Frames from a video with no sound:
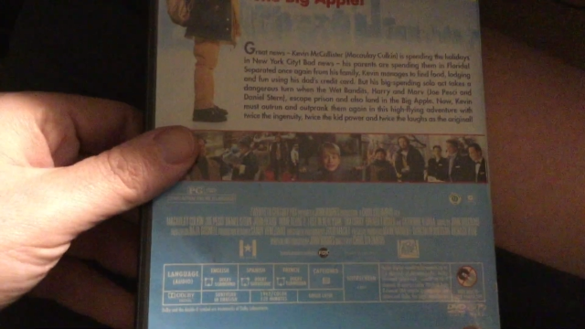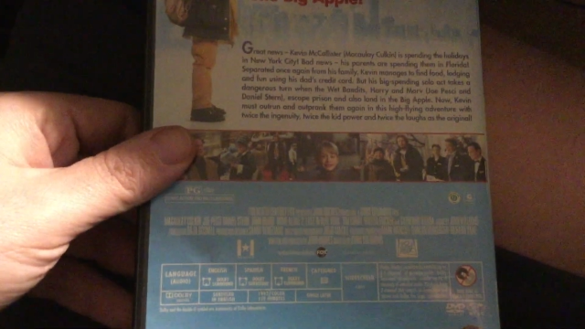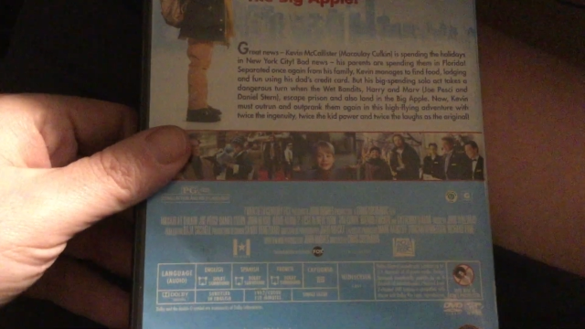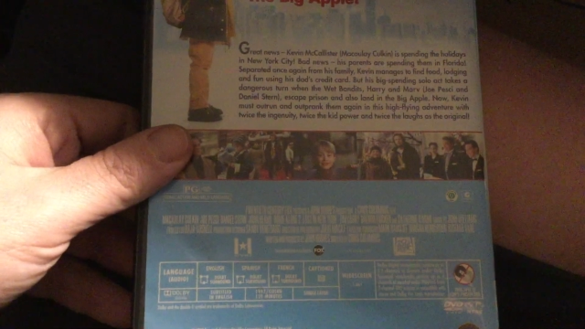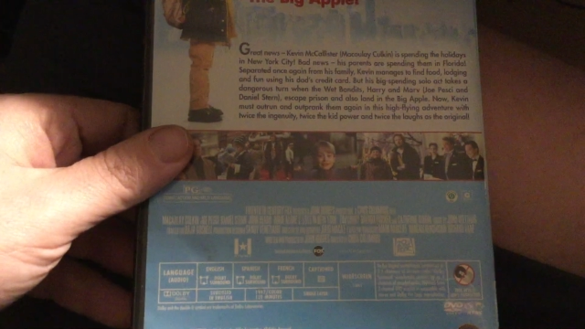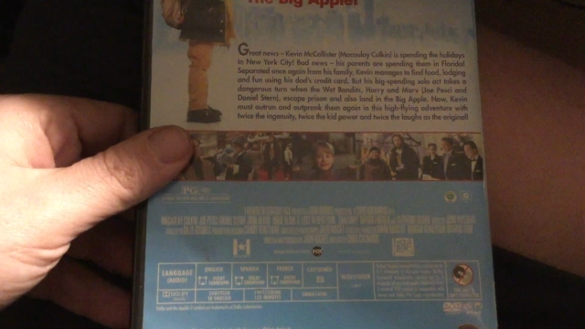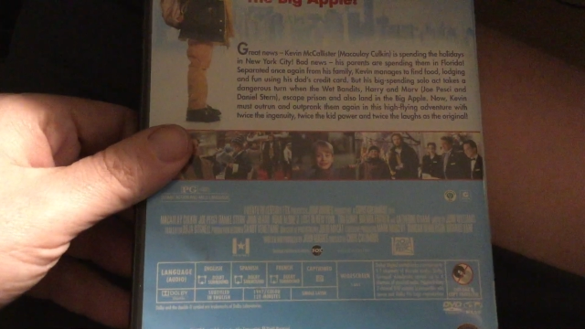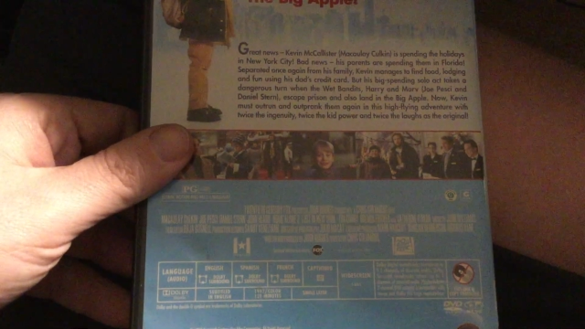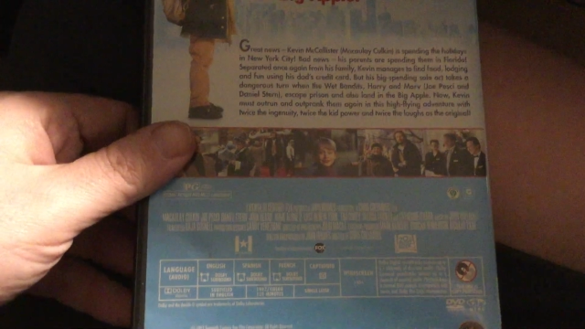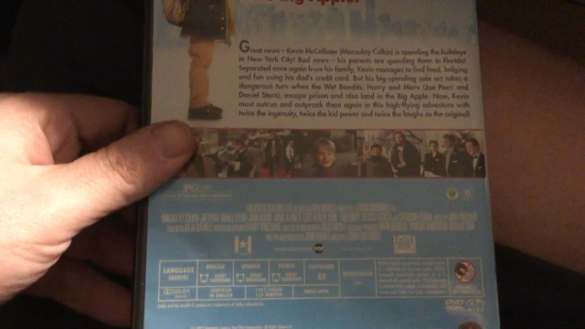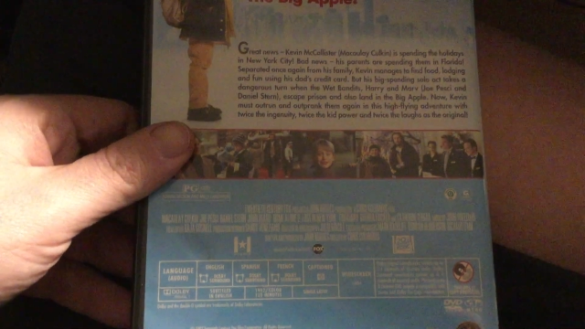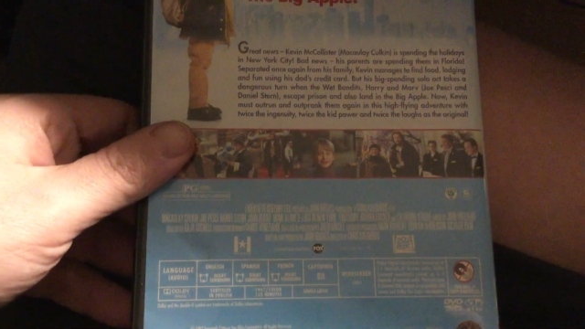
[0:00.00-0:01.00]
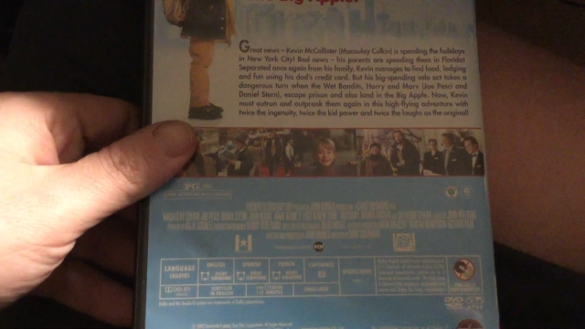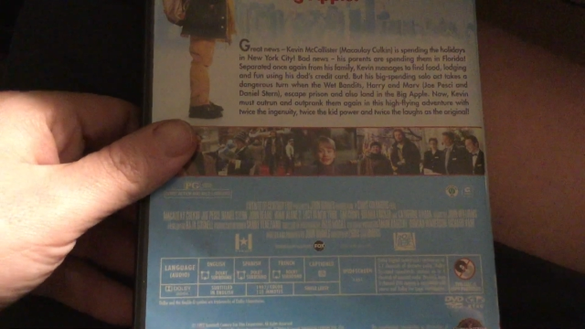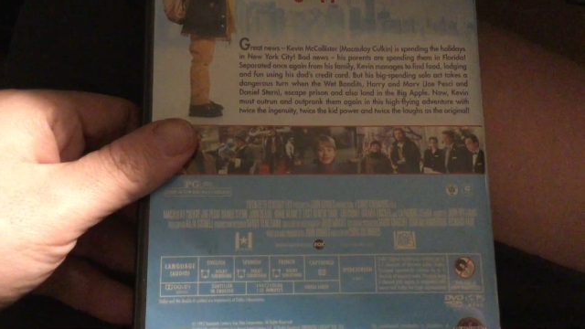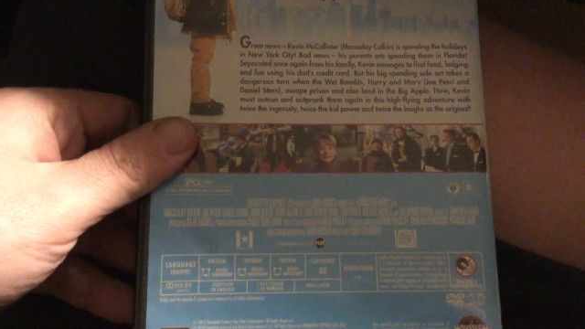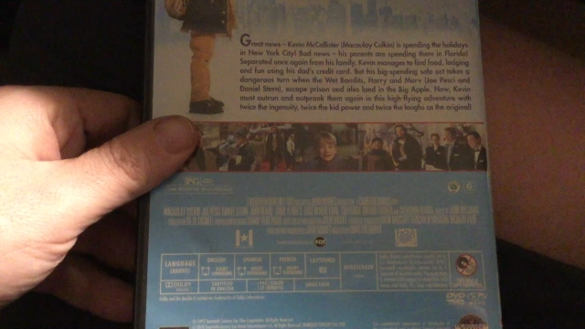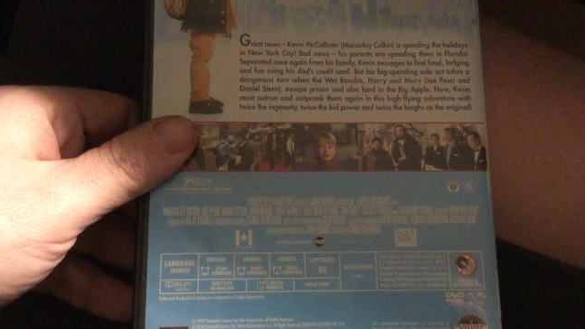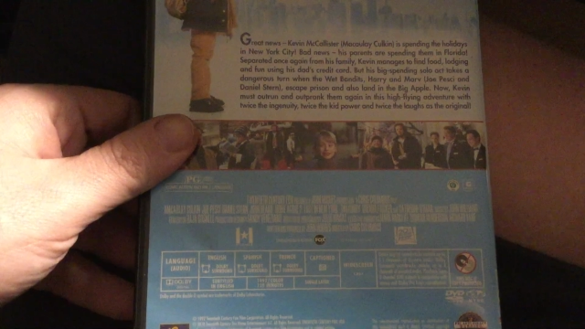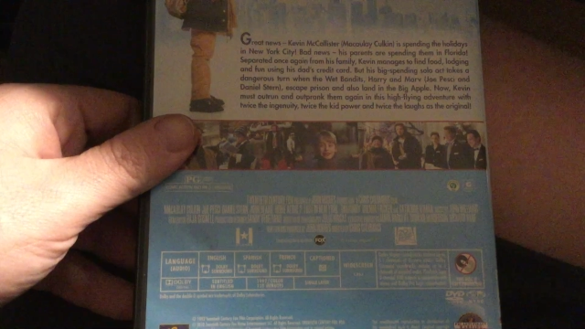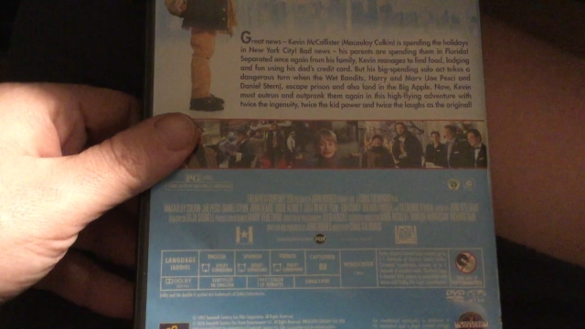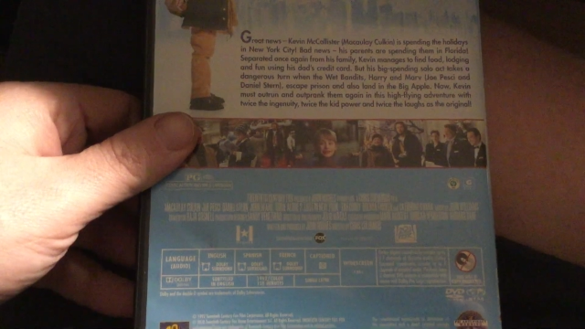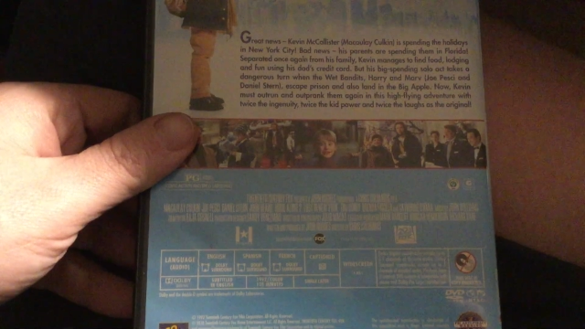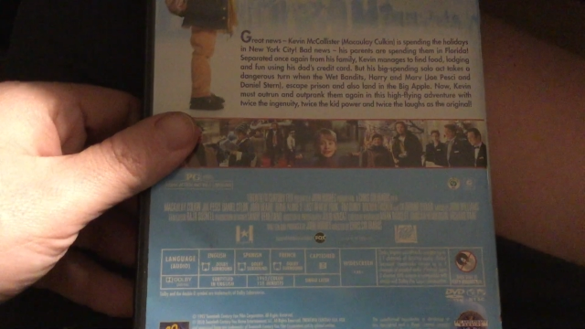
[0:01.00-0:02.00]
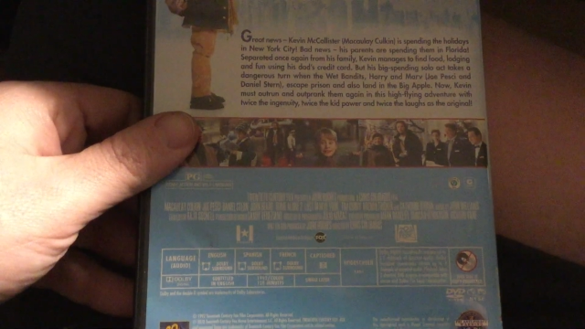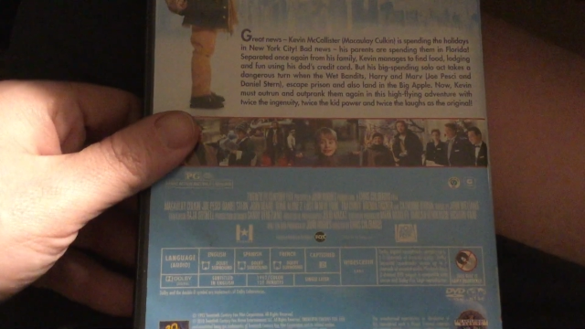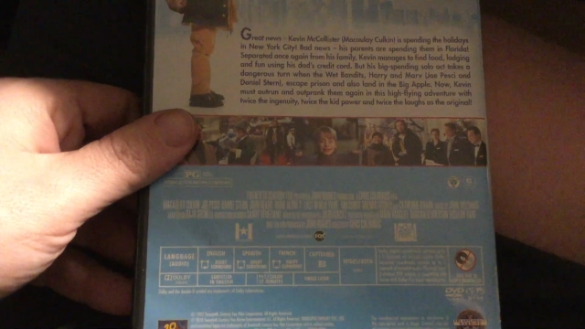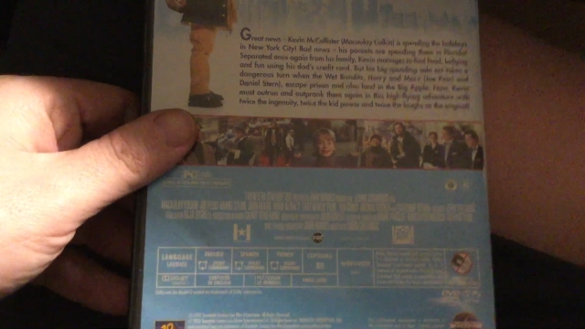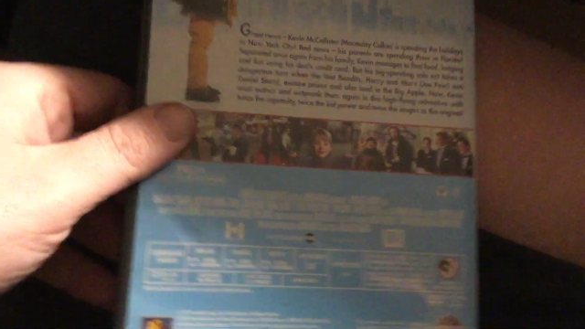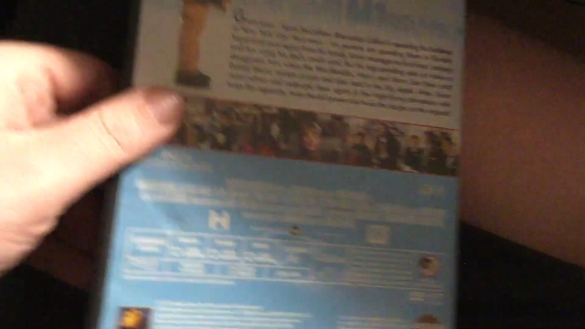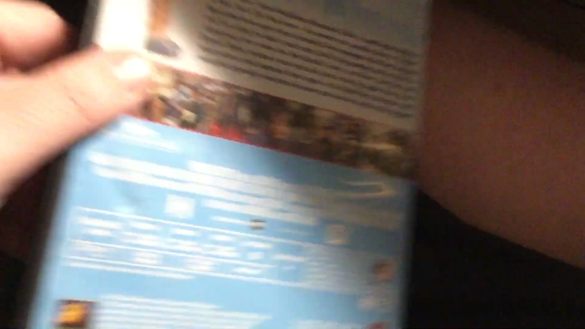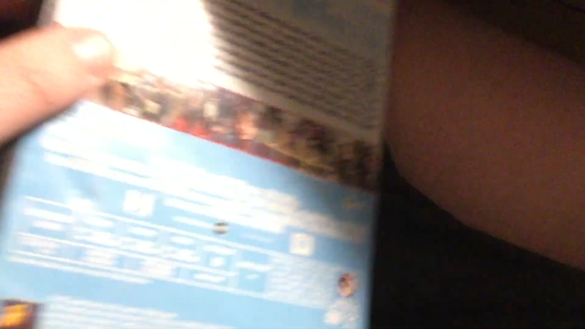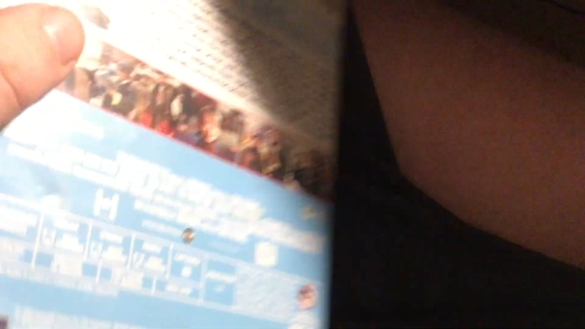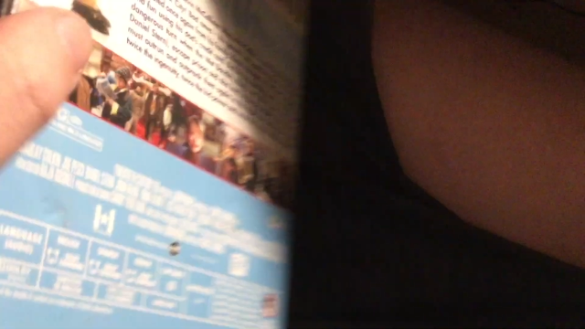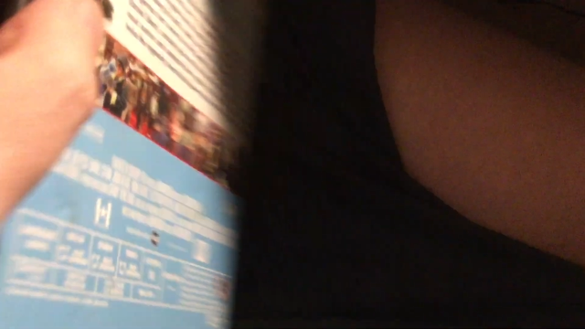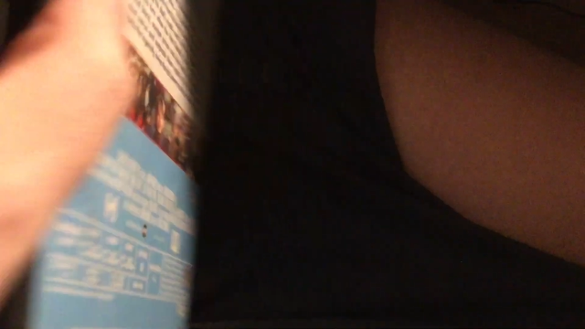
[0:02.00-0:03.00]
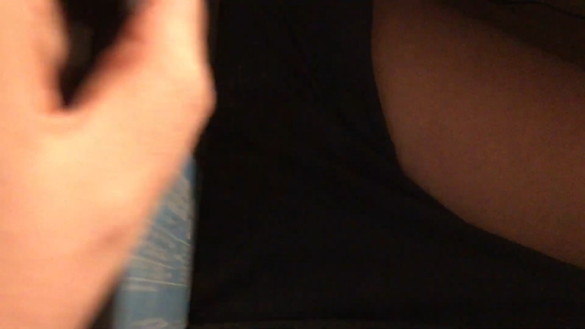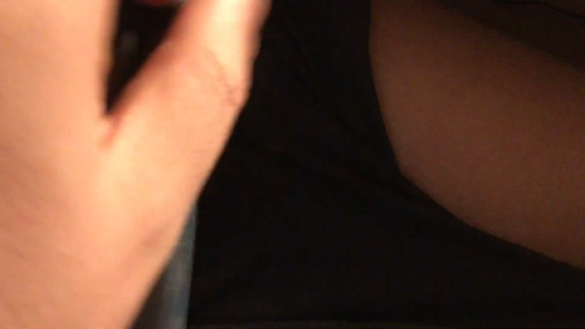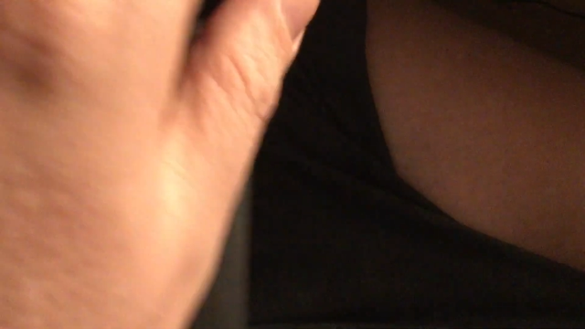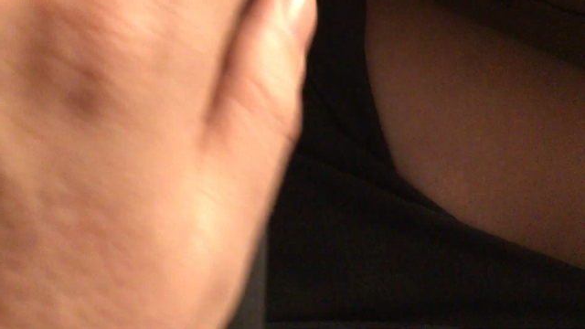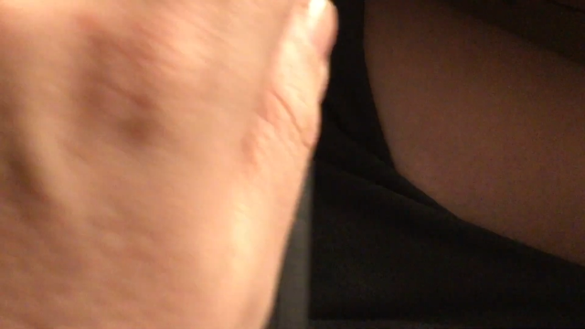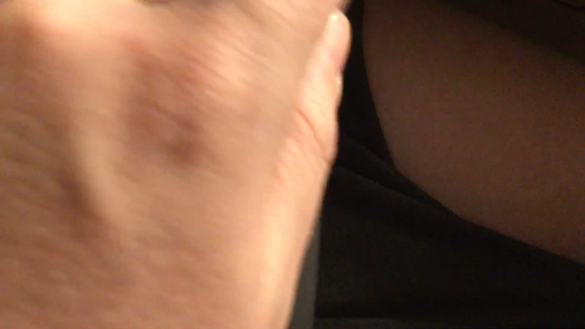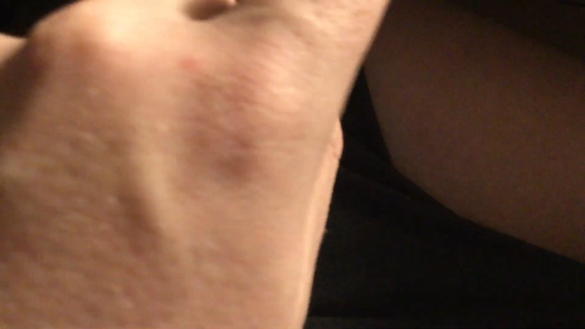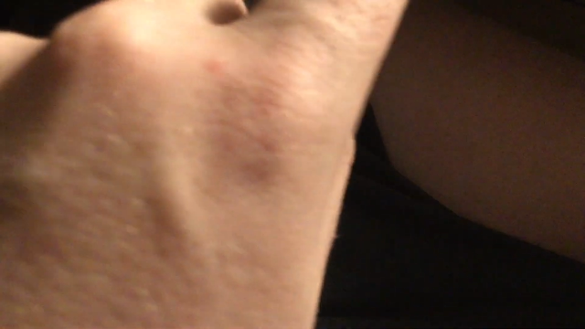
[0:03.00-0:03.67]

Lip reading: (no speaker visible)